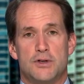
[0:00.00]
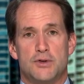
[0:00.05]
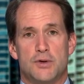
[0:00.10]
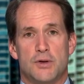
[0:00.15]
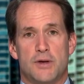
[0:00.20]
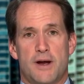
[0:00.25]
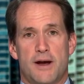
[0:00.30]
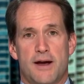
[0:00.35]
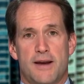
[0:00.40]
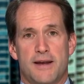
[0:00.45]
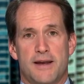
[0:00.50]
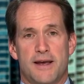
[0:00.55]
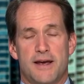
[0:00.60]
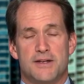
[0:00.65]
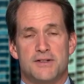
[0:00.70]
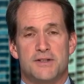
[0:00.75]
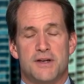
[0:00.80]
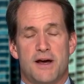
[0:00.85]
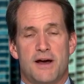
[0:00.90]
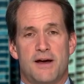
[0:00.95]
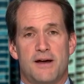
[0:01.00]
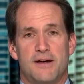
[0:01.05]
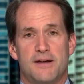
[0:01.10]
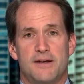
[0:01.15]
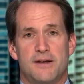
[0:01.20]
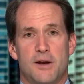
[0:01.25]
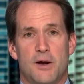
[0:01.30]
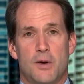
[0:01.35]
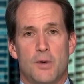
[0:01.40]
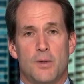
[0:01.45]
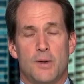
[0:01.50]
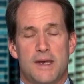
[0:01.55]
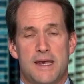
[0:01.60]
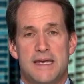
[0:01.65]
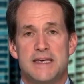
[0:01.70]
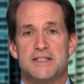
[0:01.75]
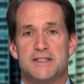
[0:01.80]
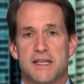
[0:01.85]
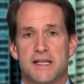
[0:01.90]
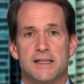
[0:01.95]
Giuliani has, you know,
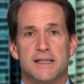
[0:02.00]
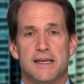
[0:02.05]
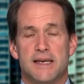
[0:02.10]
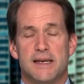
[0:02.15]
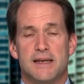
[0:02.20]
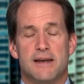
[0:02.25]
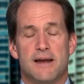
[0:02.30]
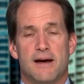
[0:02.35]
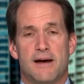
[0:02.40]
he's the lead